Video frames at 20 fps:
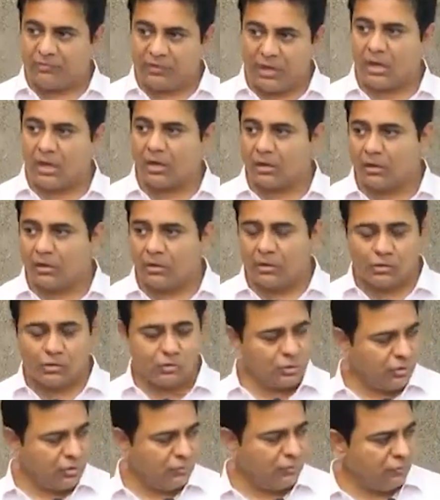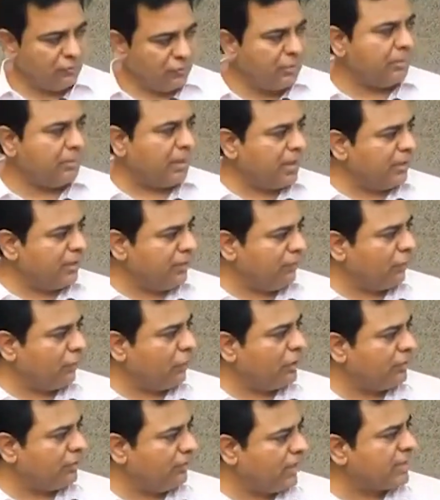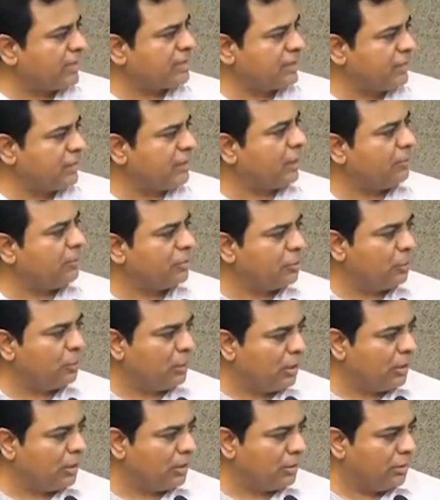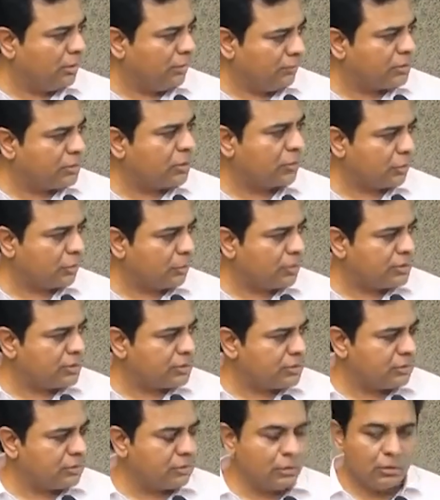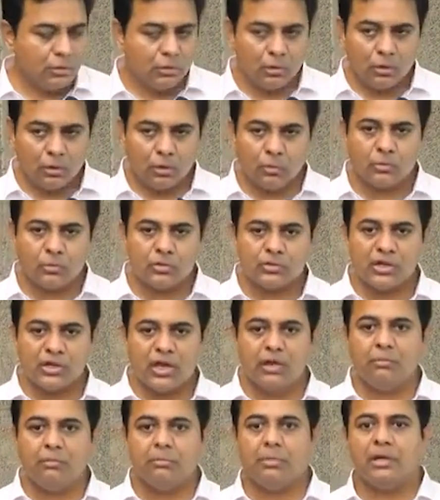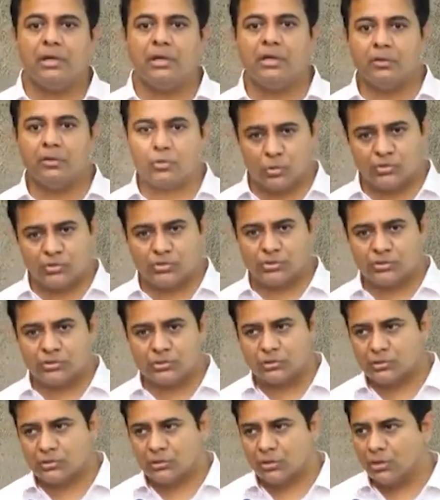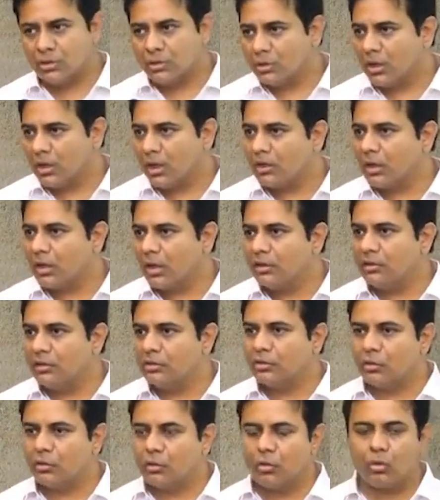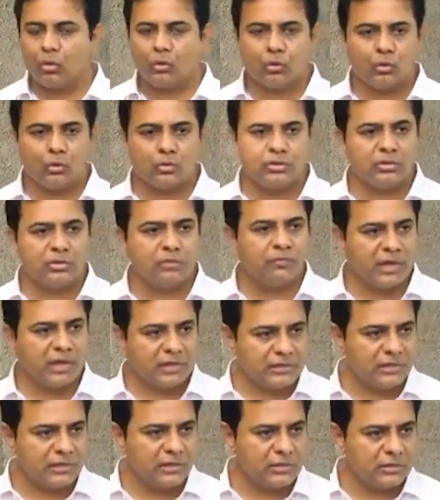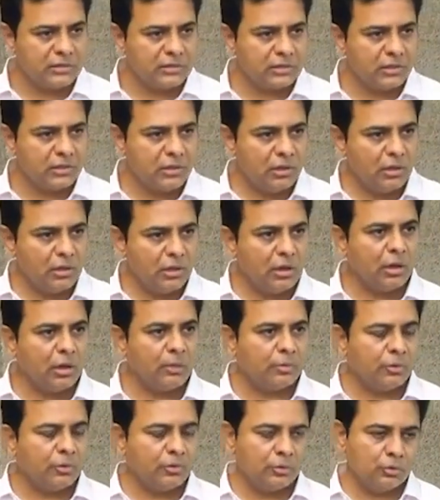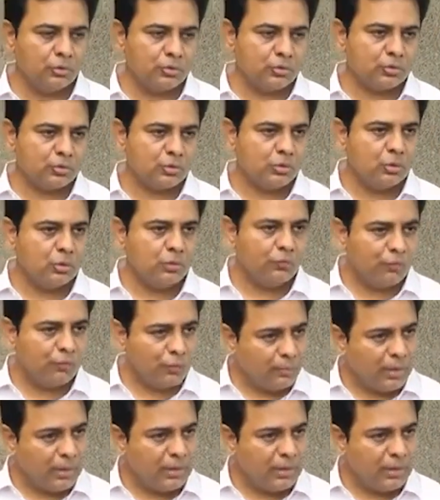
we are. So, therefore, we are by default the vaccine hub of the world, without a question. Almost 9 billion doses, 900 crore doses of vaccines are produced from